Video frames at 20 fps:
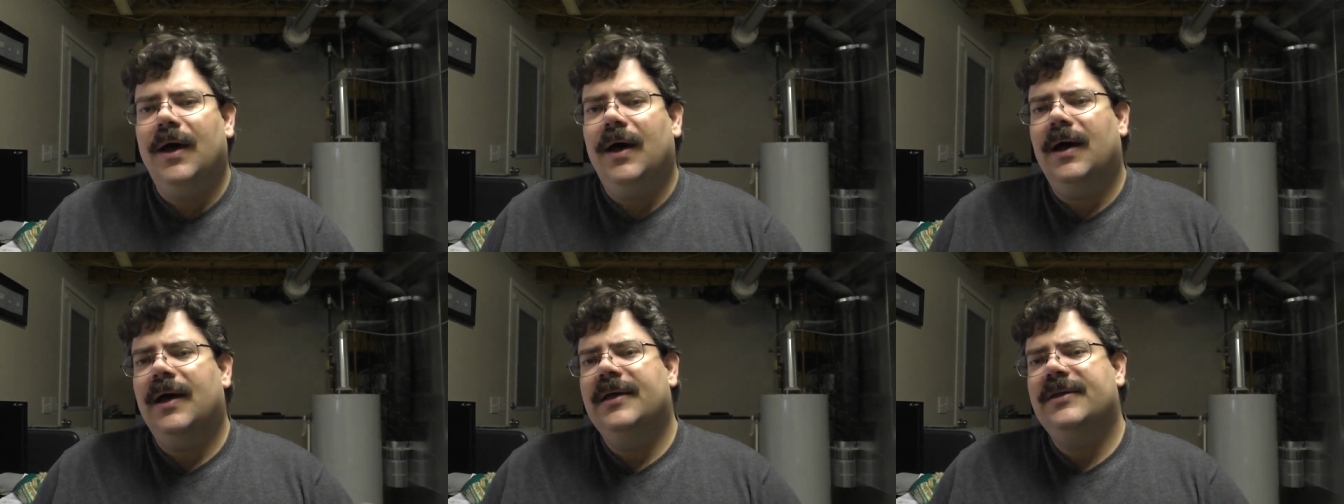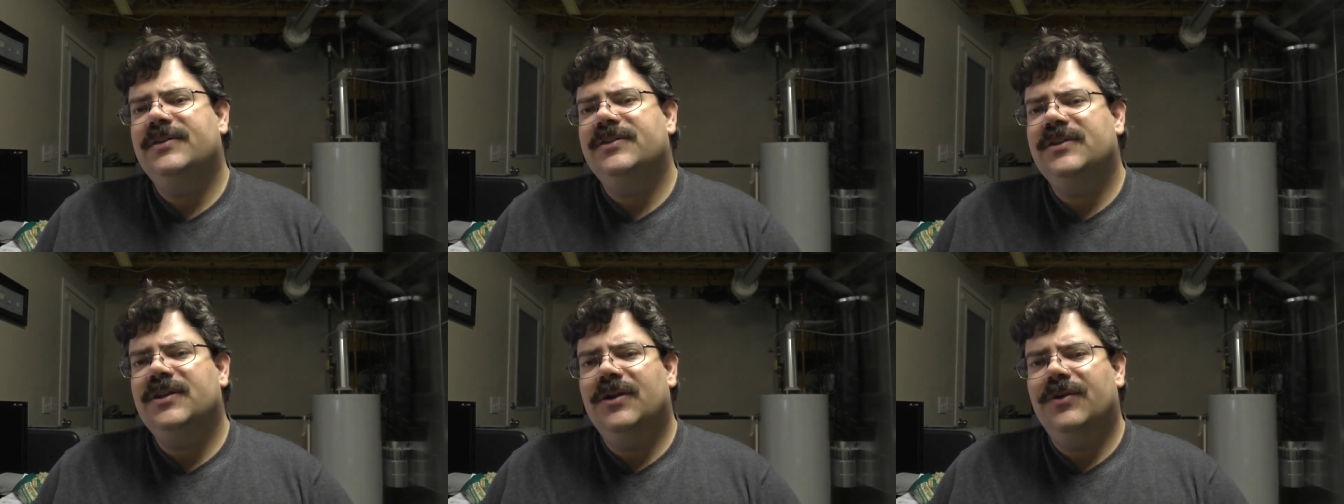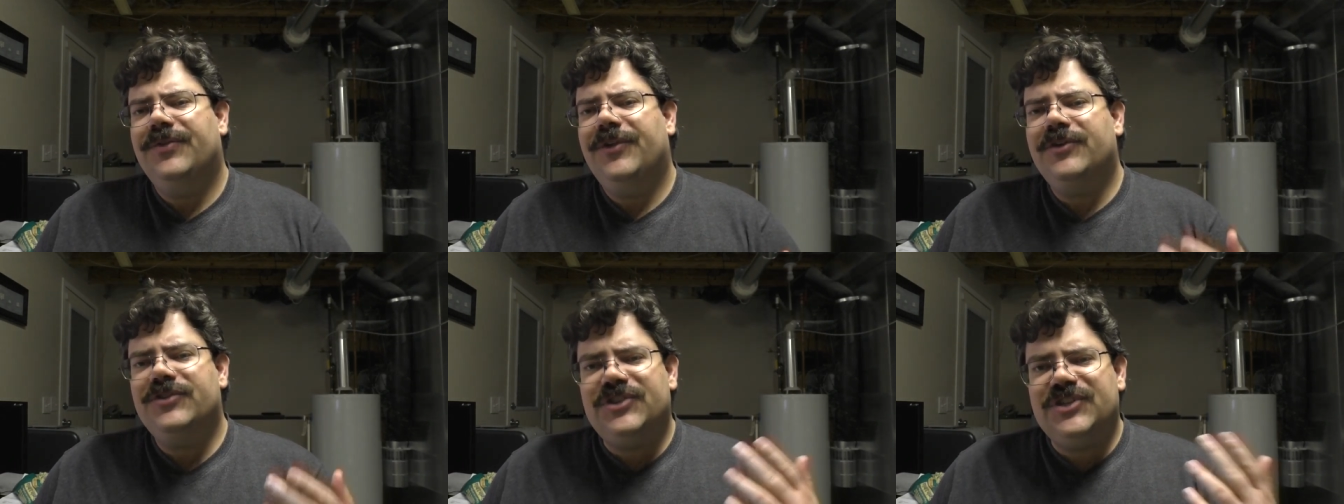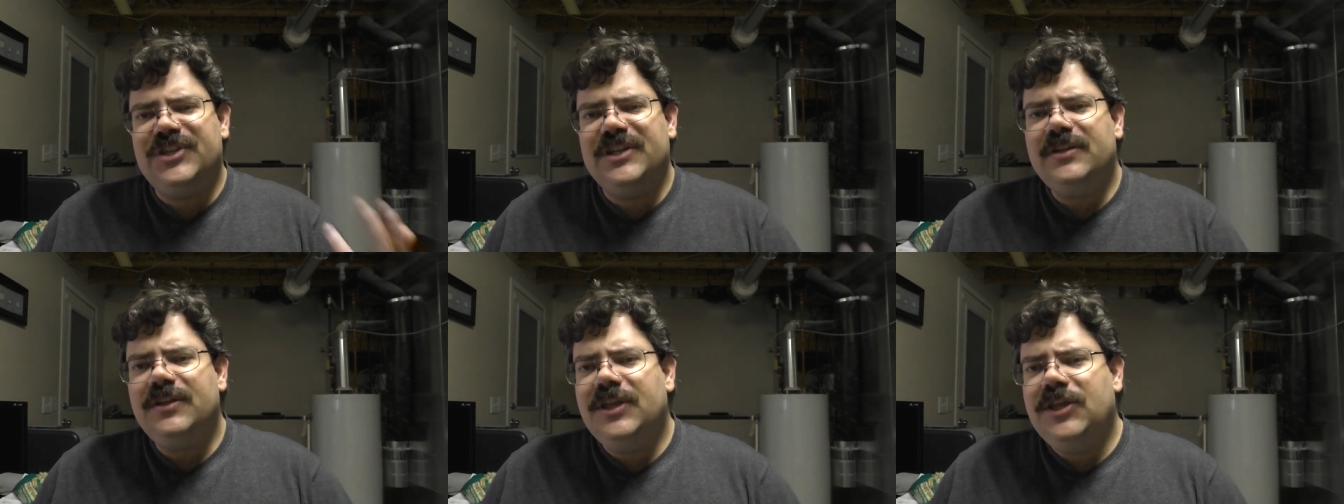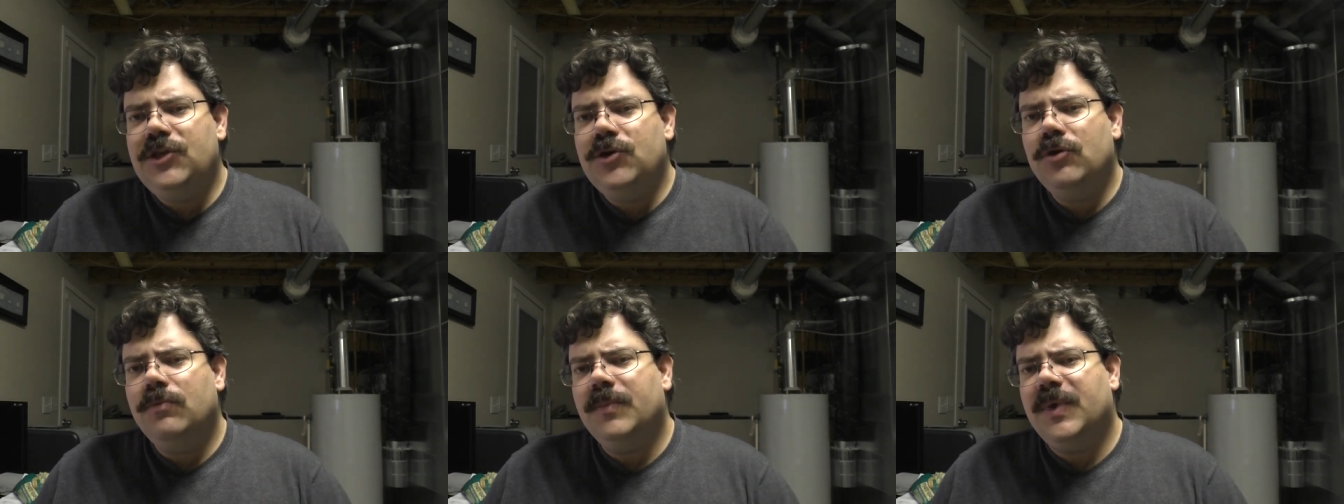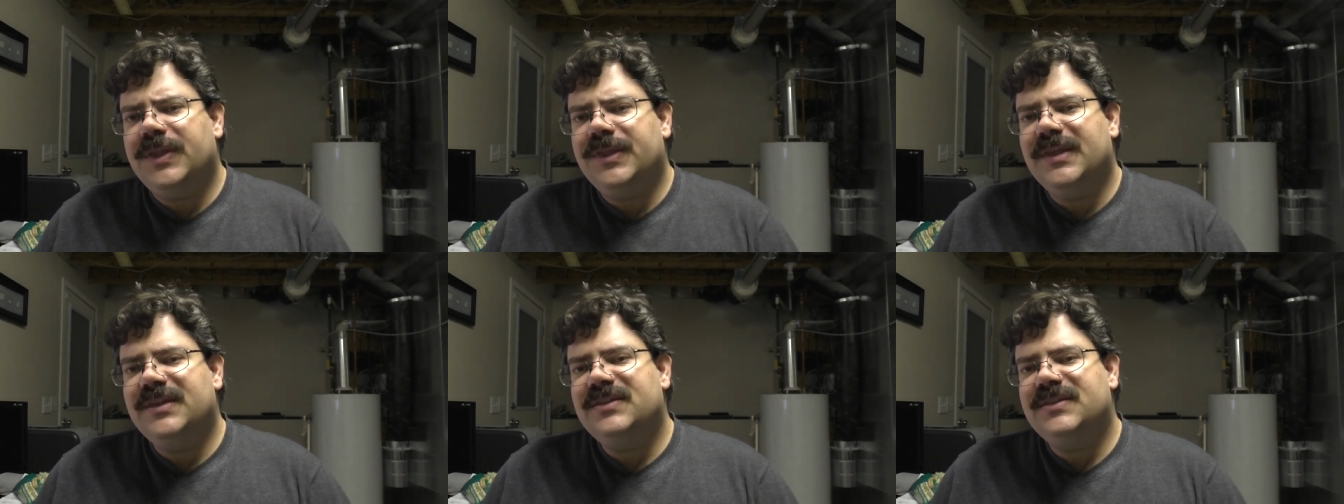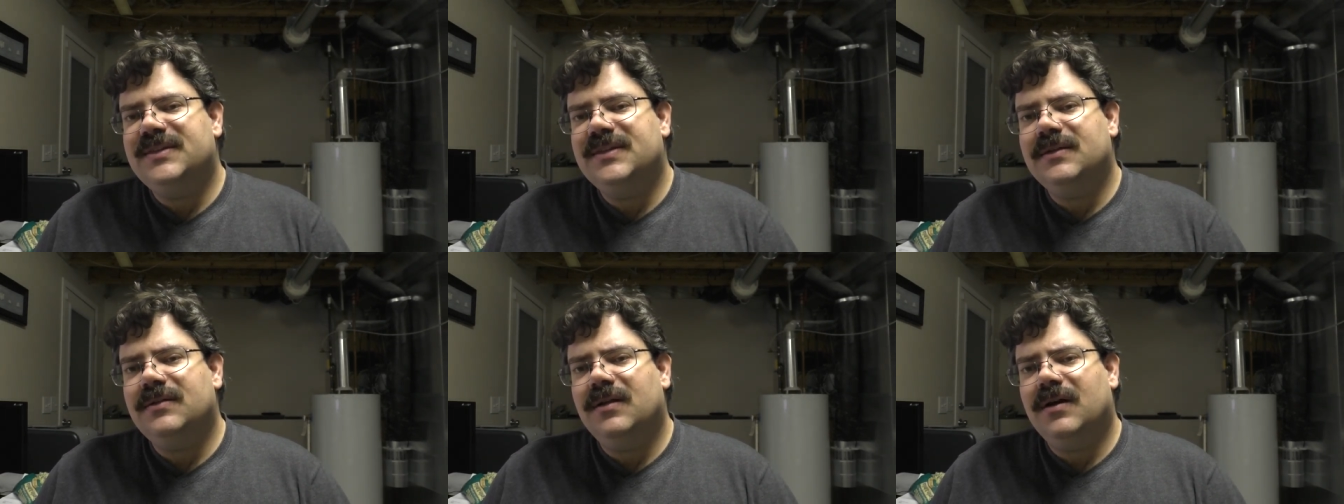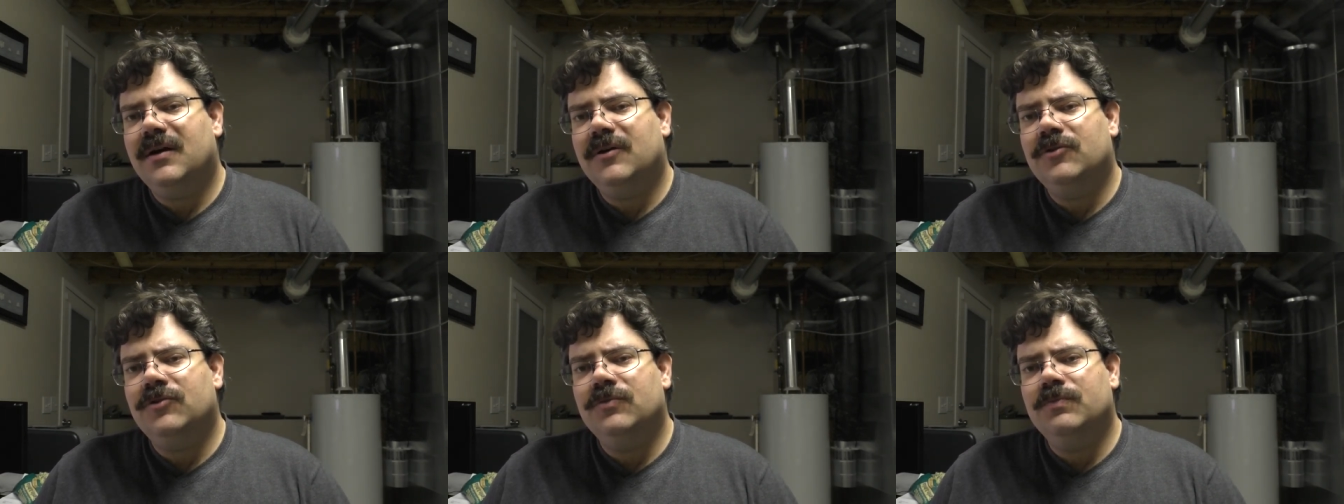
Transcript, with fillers: Uh, you know, they're still human. They still are